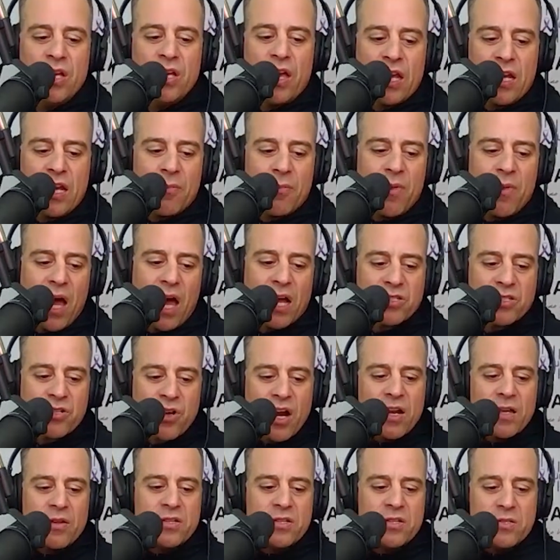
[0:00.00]
And I'm not
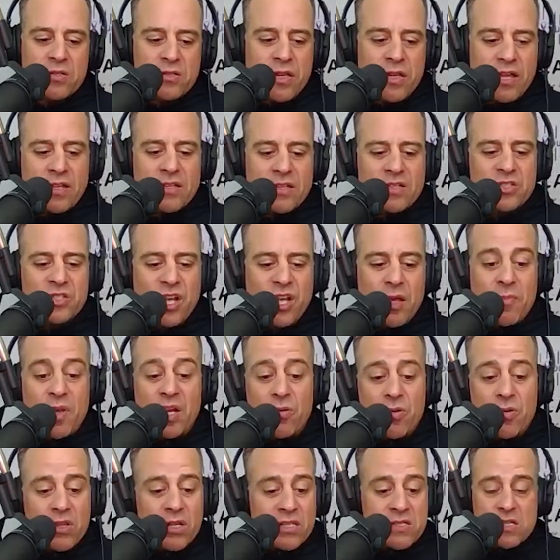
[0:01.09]
trying to shame
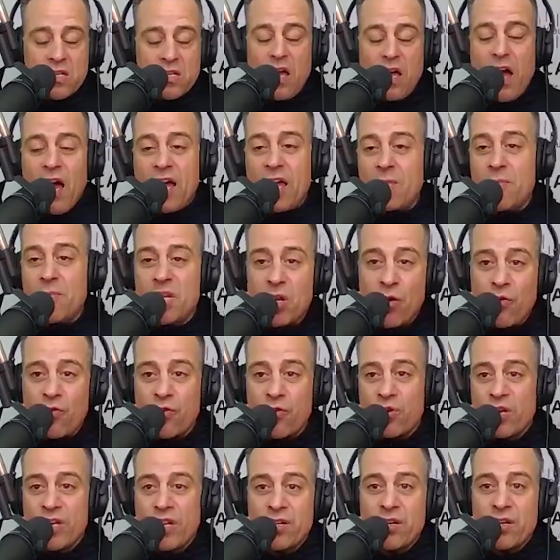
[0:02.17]
anyone. Listen, I am an
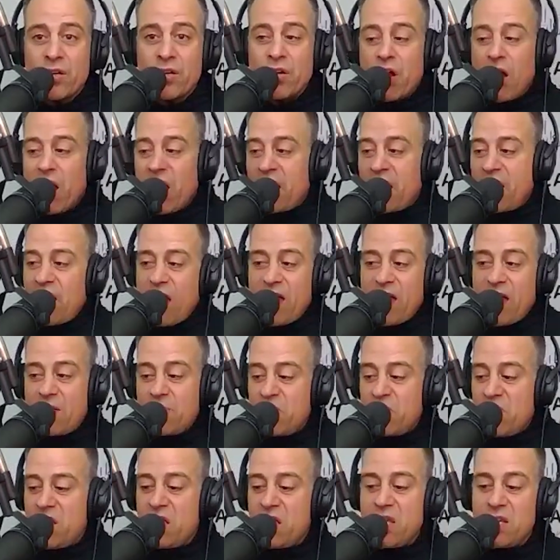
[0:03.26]
overeater. I
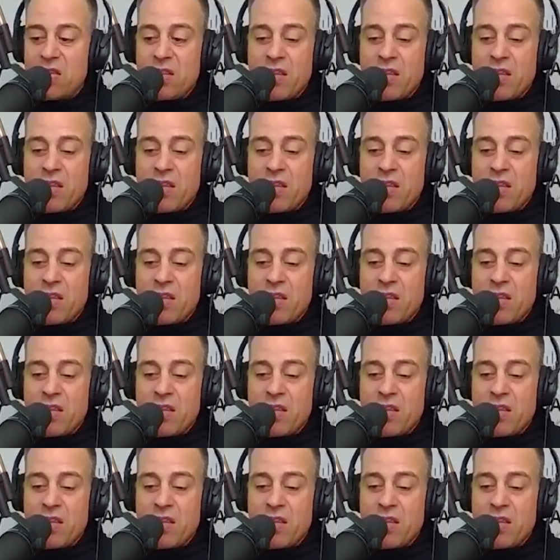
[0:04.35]
admit it.